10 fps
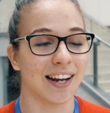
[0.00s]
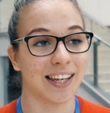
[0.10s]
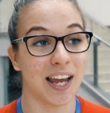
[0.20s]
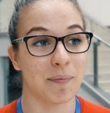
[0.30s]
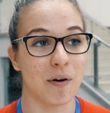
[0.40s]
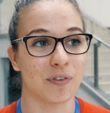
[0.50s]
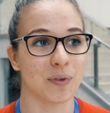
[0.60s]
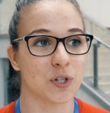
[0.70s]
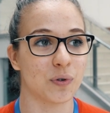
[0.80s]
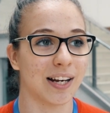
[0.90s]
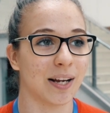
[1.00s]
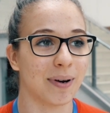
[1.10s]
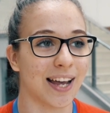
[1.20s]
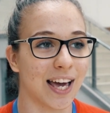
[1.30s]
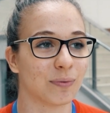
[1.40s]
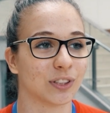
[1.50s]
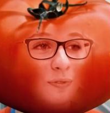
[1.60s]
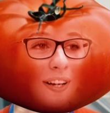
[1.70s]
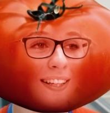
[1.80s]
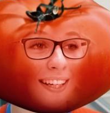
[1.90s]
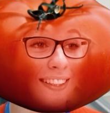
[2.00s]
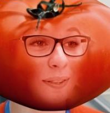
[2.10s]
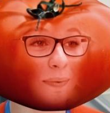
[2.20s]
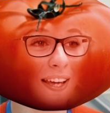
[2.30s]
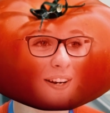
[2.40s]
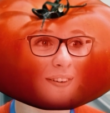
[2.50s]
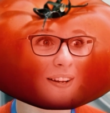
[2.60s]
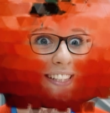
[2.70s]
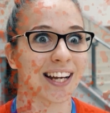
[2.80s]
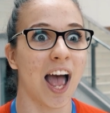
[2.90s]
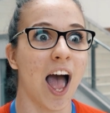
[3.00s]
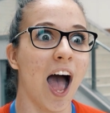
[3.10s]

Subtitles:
I came out from the training, my head was red like a tomato, and I was like,